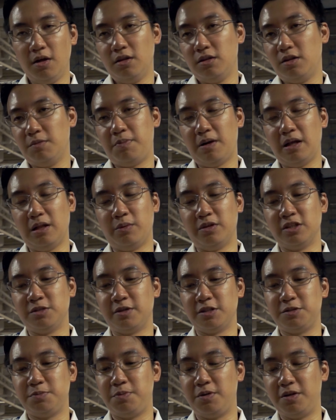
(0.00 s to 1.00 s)
The Pilot one is
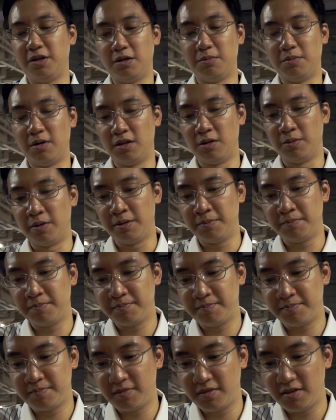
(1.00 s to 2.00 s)
much prettier, by the way.
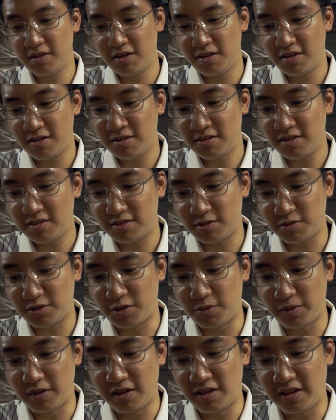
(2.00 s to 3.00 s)
I
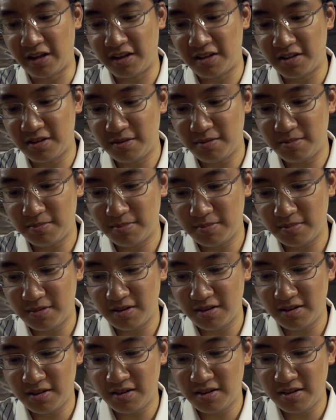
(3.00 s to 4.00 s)
don't really like
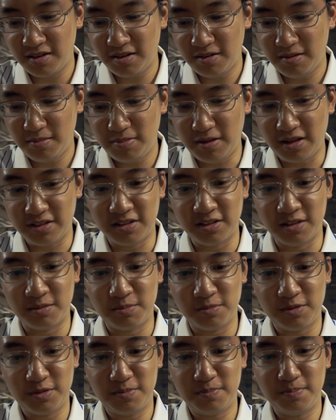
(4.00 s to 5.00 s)

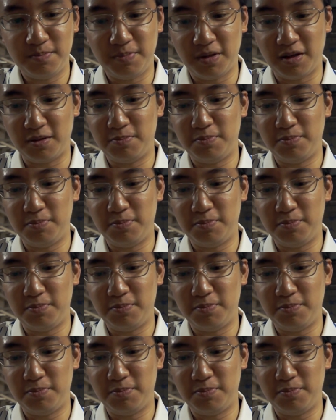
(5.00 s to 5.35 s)
Platinum's big